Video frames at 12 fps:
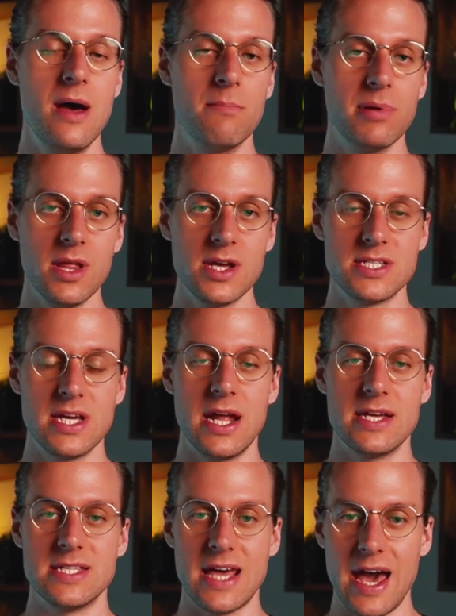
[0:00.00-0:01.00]
Plus, it
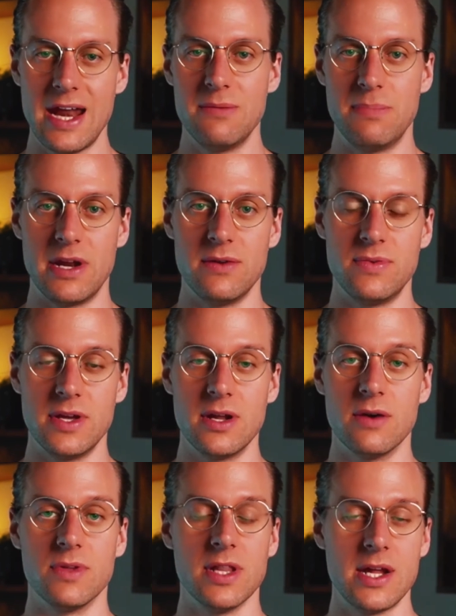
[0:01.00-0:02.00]
has the added benefit
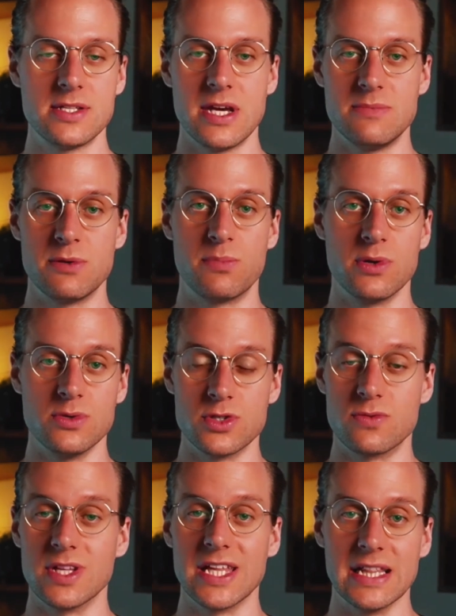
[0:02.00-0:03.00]
of a lot of times it produces
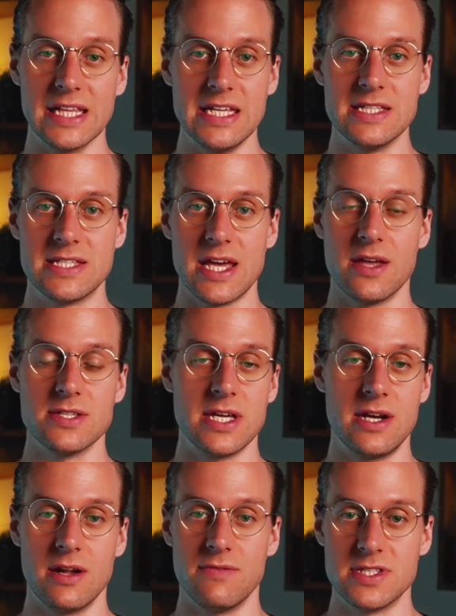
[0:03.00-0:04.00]
really lean sales in
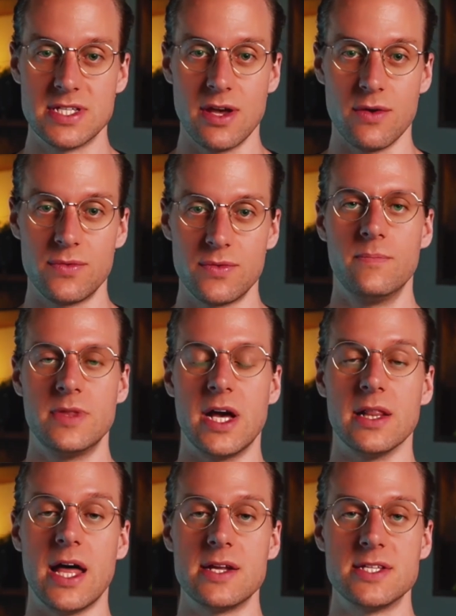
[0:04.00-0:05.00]
and of itself. Now, a
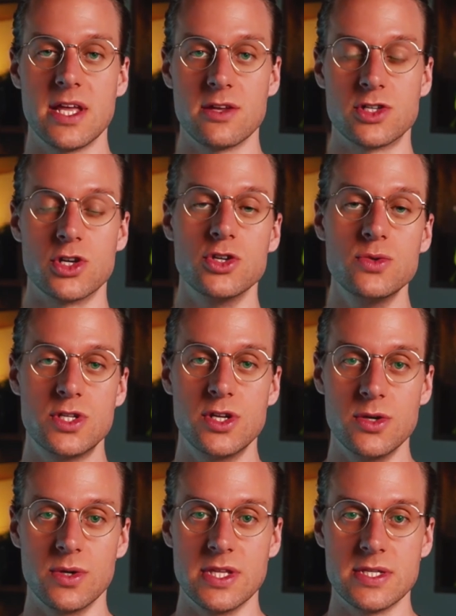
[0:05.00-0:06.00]
lot of sellers are used to
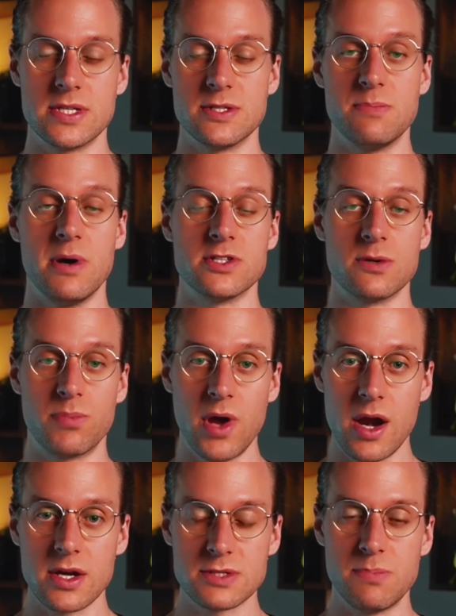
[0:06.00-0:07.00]
doing this in sponsored
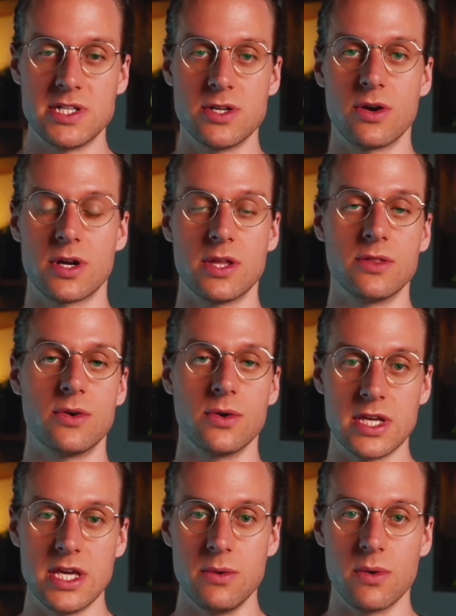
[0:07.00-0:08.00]
products by targeting their own
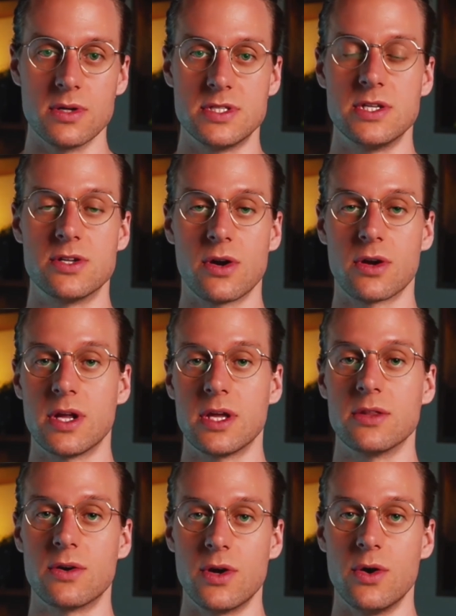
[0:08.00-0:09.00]
keywords and targeting
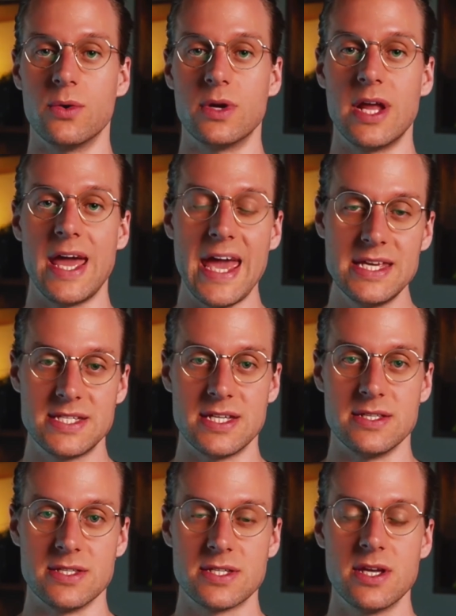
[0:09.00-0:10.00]
their own
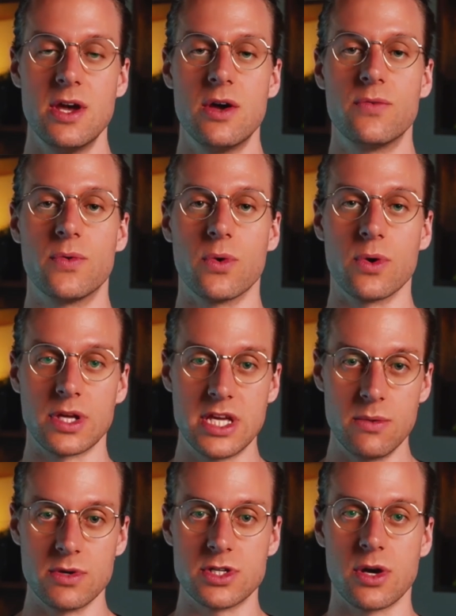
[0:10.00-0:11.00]
ASINs for
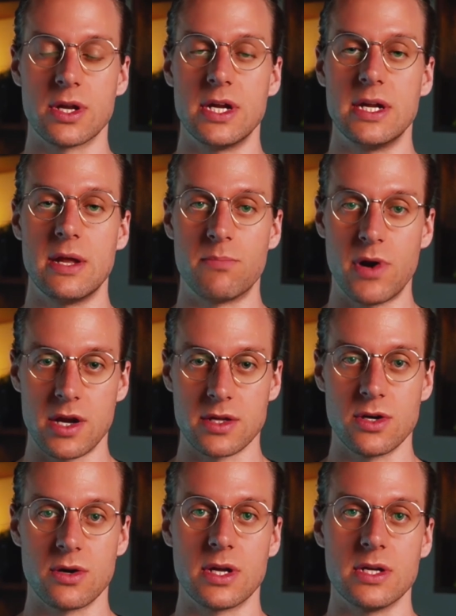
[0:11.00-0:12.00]
keyword targeted and product
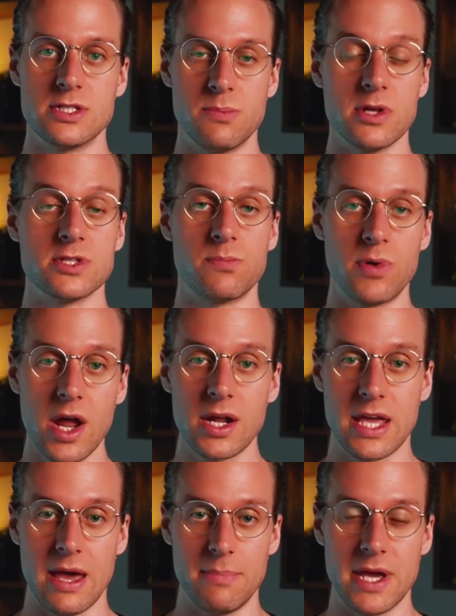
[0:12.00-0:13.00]
targeted sponsored
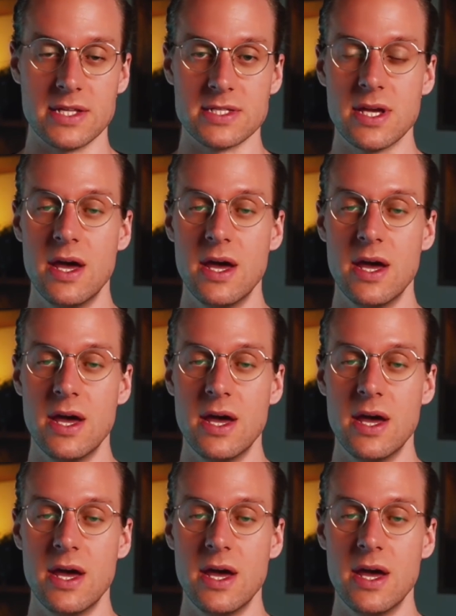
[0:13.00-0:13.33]
product campaigns.